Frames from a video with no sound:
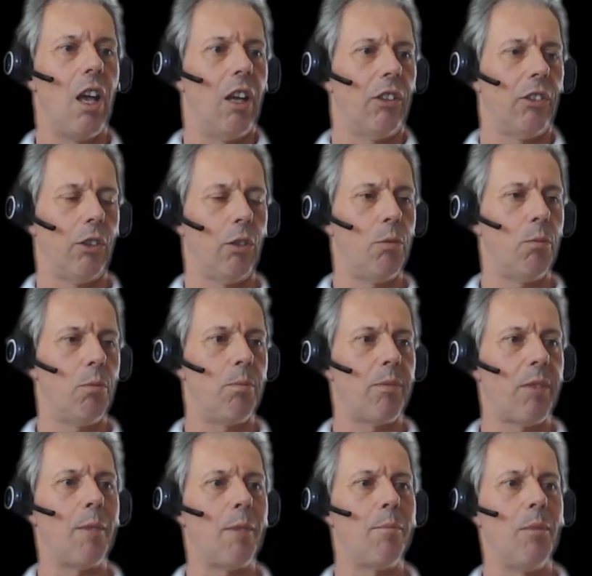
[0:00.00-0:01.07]
So
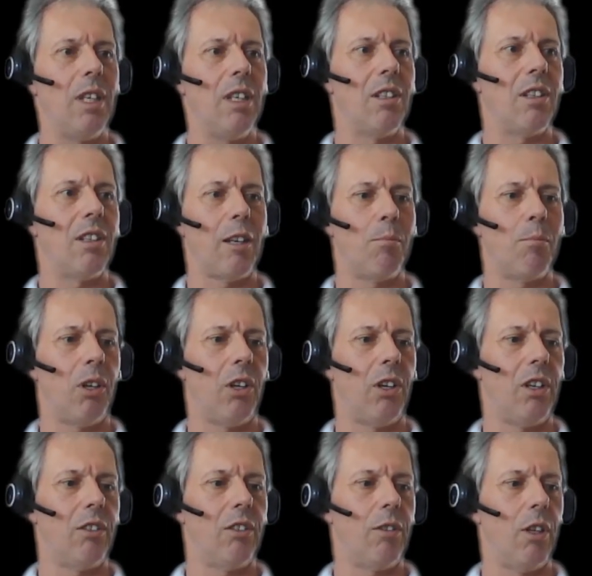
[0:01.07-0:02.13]
that means, that
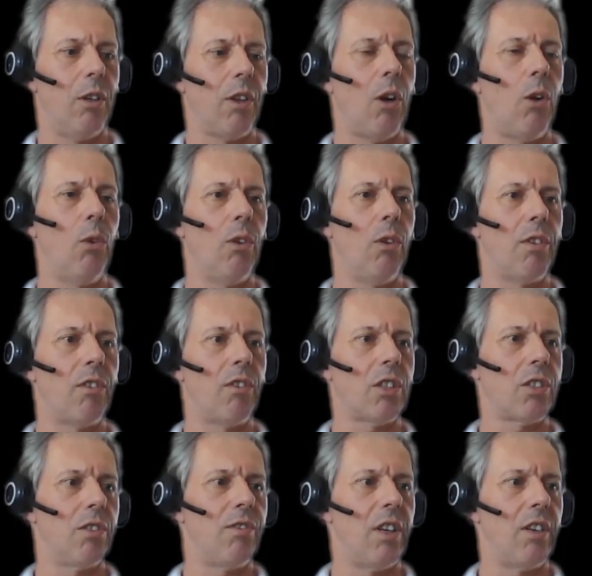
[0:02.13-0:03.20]
implies, you know, the whole of the
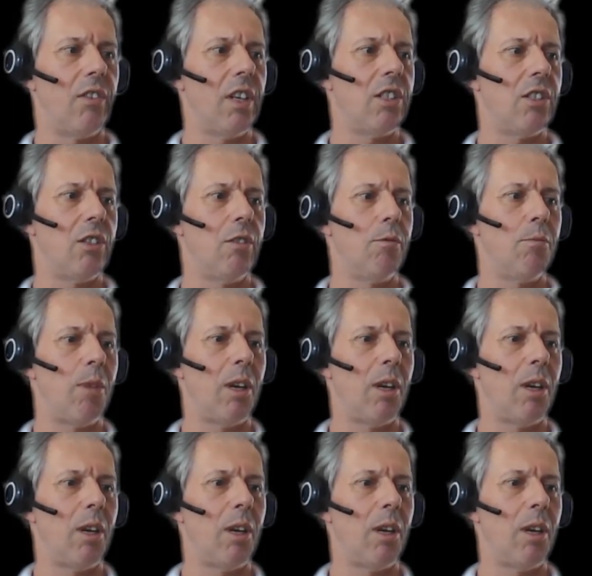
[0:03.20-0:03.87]
Russian Federation.